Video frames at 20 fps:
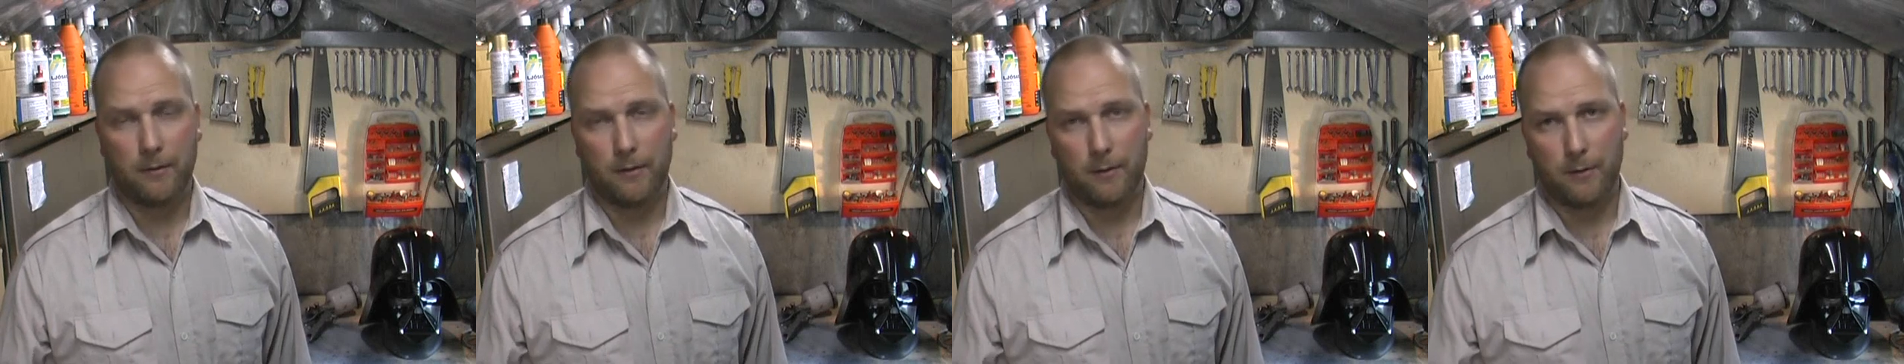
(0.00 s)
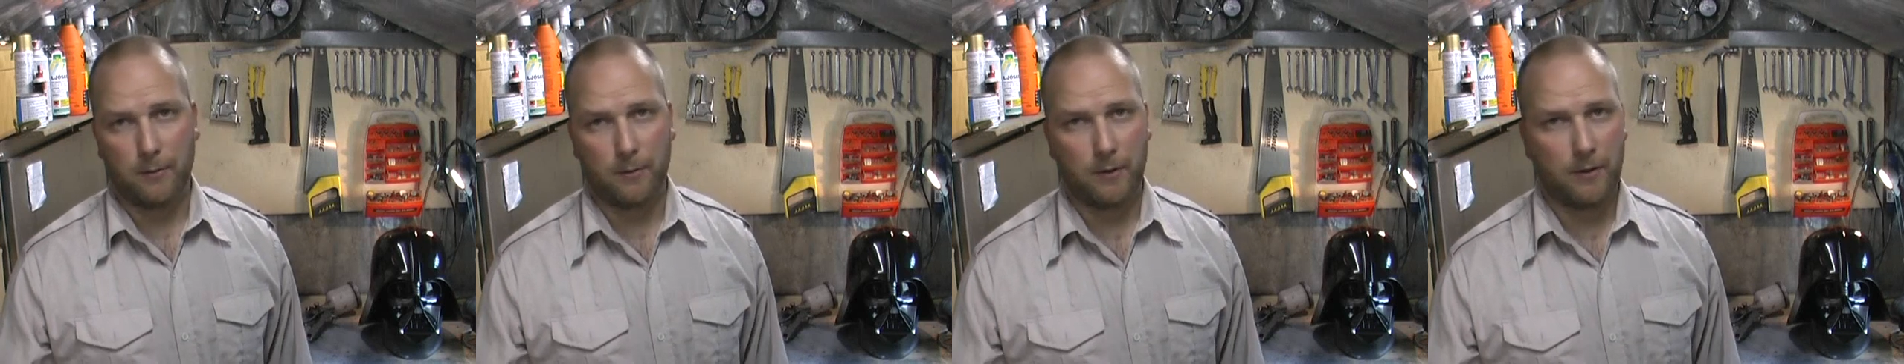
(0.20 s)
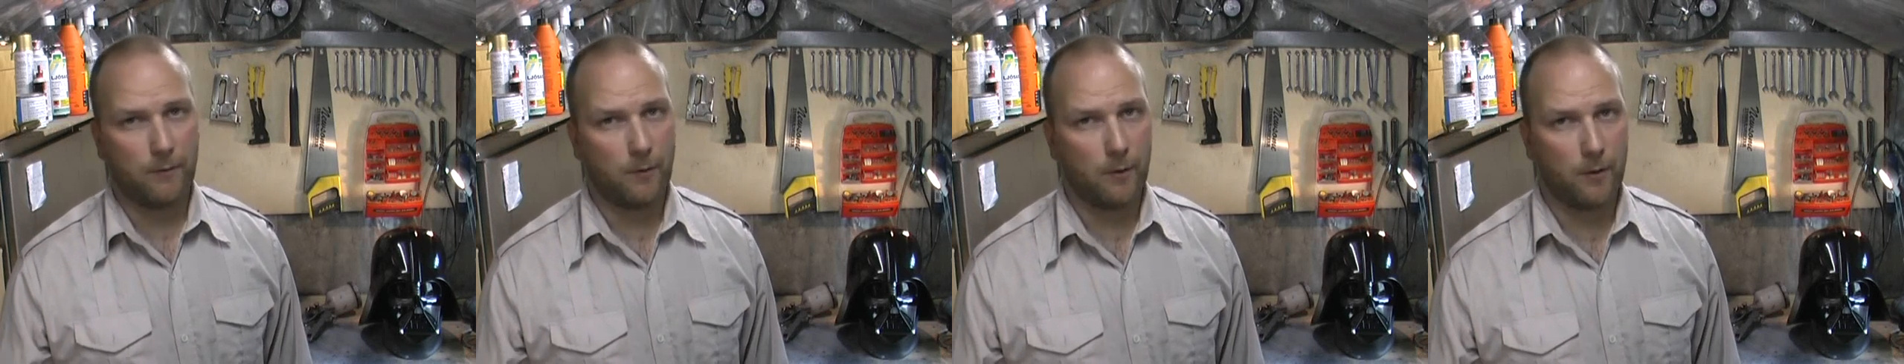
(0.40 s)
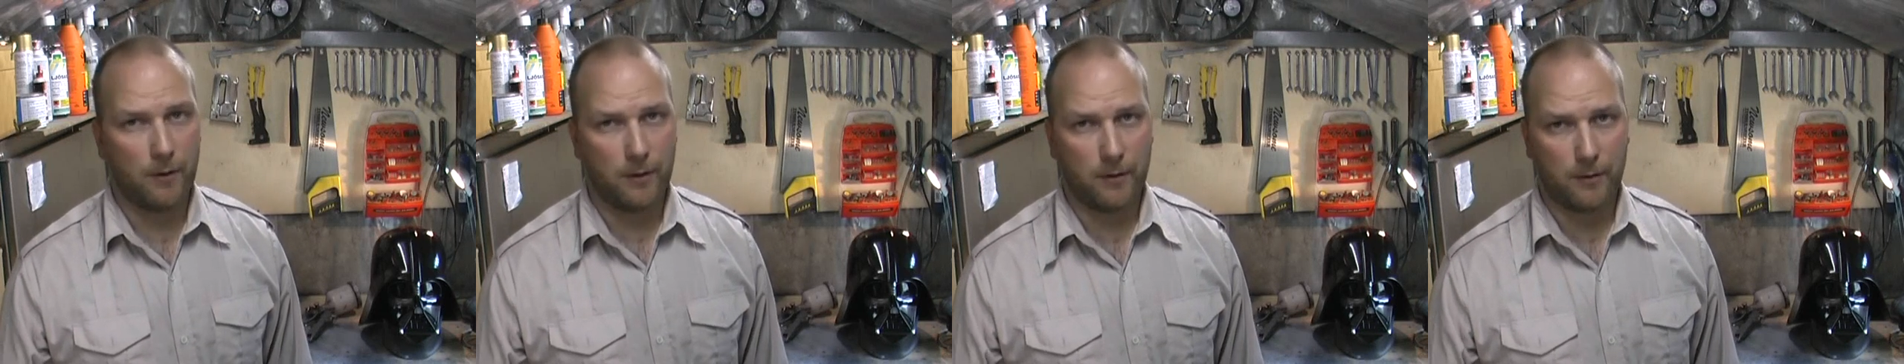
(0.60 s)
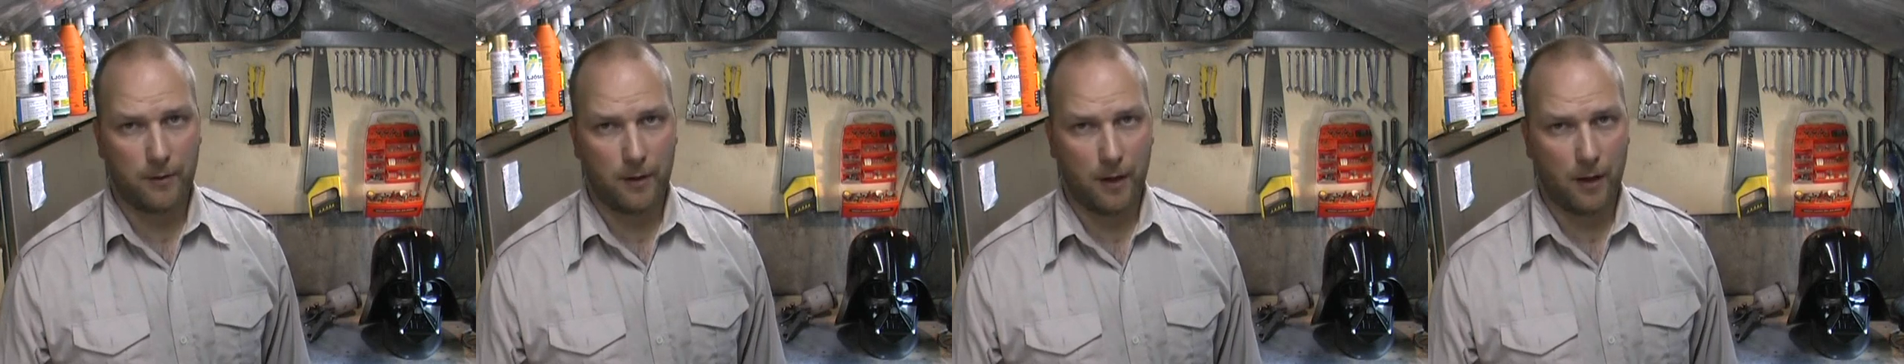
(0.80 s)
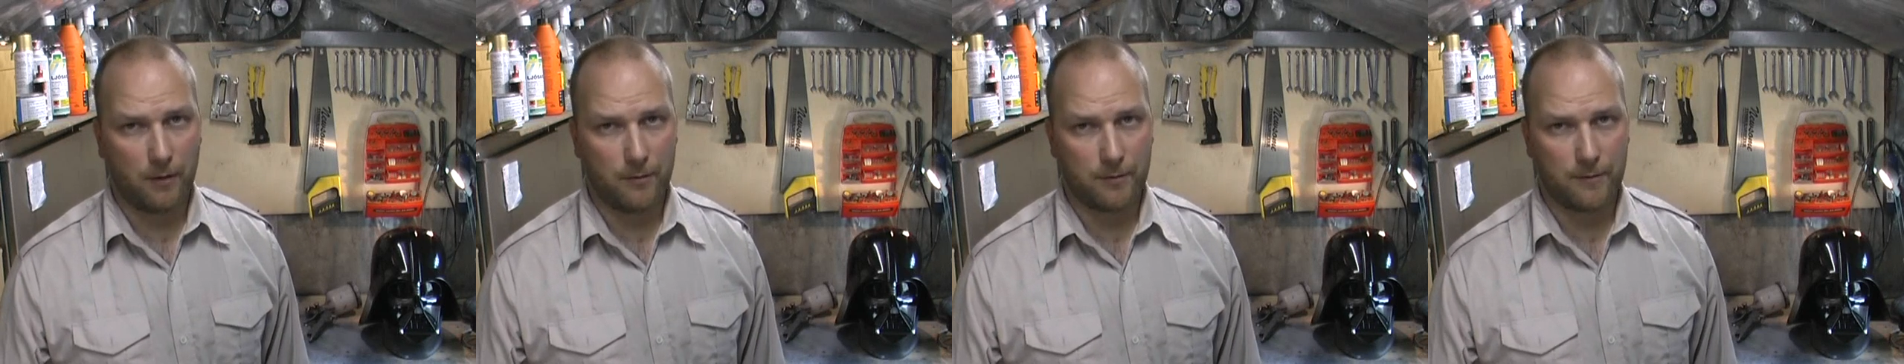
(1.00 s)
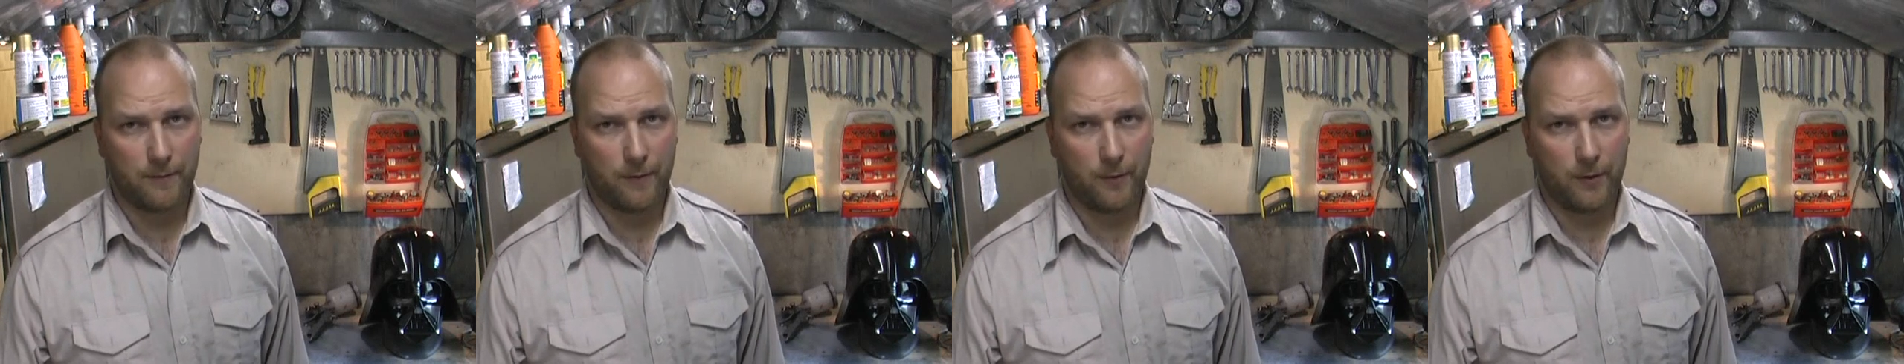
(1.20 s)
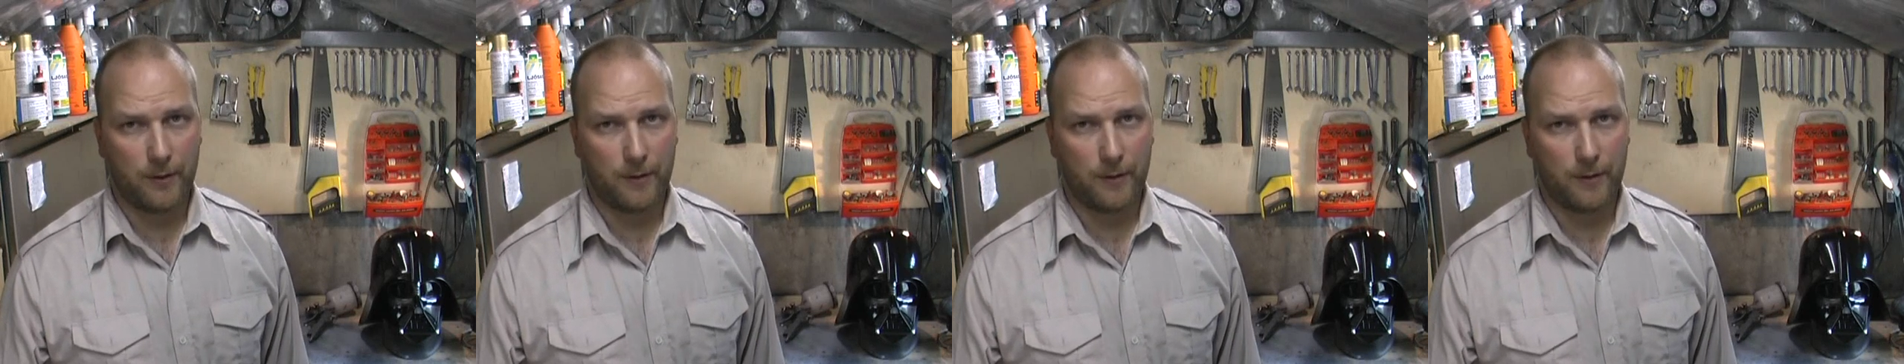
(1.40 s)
$300-400 for